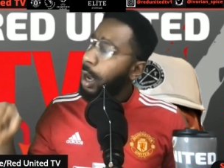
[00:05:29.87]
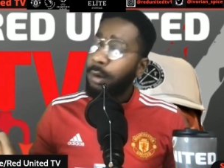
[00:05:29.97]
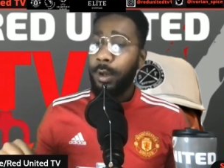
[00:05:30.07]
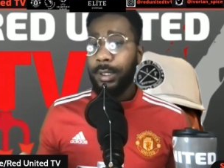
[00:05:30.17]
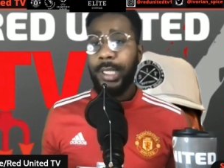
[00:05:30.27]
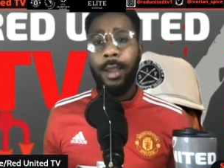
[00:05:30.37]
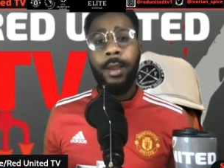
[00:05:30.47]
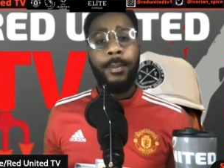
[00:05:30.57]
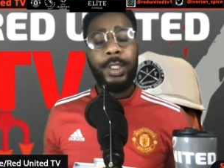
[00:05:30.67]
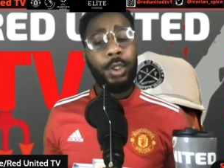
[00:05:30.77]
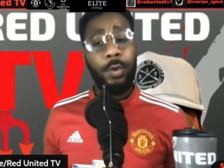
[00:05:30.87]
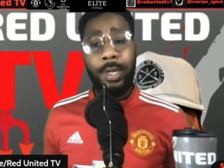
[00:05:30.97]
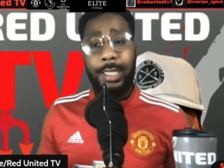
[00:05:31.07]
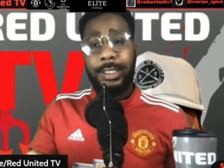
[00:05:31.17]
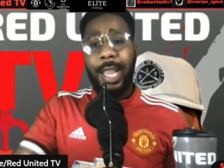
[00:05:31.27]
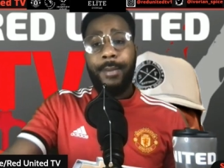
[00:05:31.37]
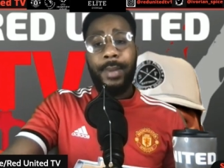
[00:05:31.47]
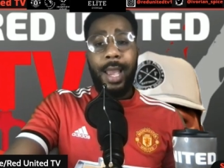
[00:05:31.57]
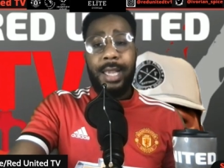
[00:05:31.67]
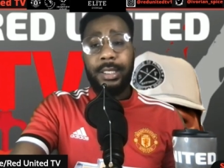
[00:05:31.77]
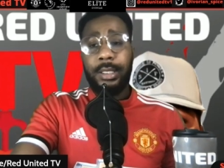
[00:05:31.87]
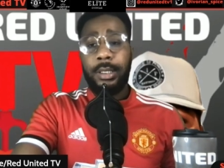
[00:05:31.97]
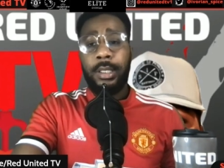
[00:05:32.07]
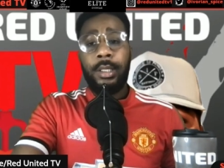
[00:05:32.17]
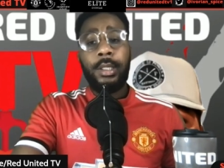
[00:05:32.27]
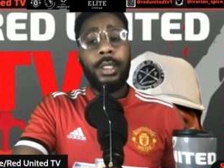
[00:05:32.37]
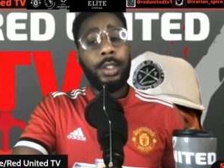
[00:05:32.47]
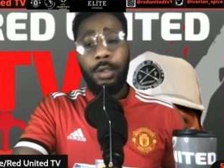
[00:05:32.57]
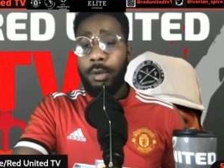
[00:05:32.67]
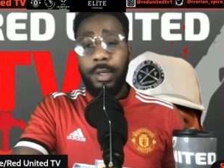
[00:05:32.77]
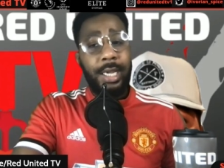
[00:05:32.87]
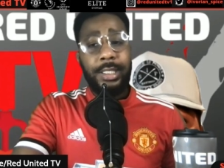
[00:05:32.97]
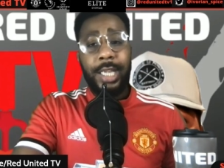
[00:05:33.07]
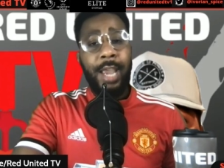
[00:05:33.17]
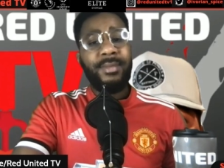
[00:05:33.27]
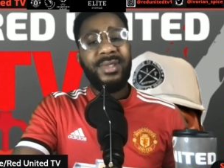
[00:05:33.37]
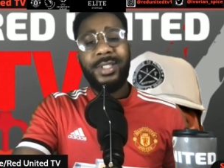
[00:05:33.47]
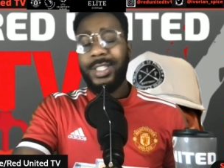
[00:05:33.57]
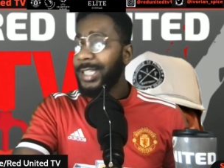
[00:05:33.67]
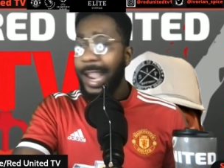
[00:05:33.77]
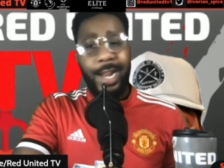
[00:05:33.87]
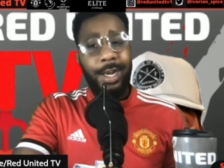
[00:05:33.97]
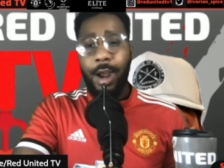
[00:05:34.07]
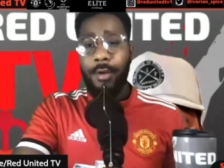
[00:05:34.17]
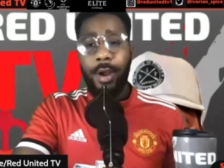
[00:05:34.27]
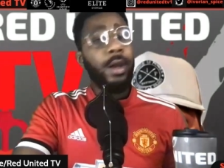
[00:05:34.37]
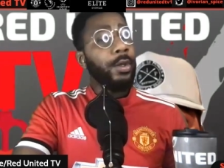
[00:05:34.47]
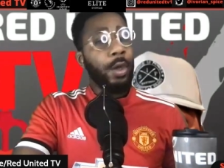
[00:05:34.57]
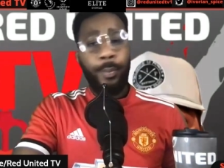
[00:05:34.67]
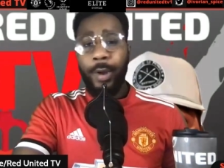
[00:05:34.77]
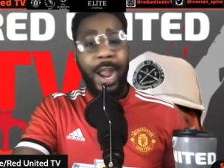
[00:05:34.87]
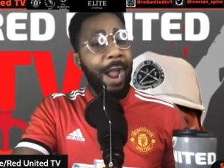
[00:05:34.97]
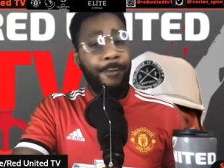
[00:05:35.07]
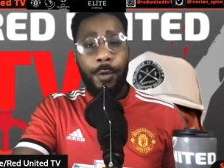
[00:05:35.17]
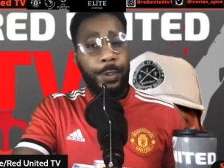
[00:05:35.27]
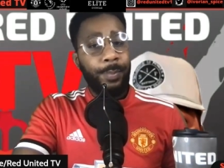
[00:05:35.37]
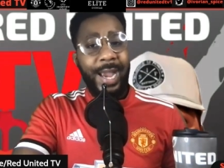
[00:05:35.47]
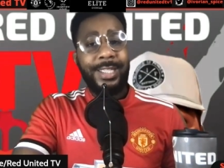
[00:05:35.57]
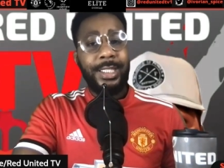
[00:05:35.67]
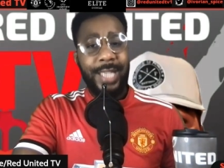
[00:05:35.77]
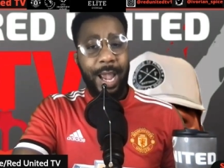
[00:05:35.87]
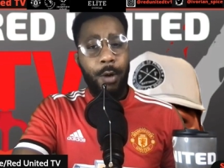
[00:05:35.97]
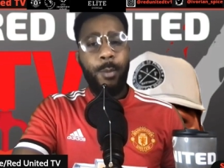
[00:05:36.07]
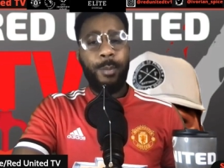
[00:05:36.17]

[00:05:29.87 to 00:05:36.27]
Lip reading: I got that. But till next time, guys, see you next time. Sayonara, your boy Ivorian Spice is out.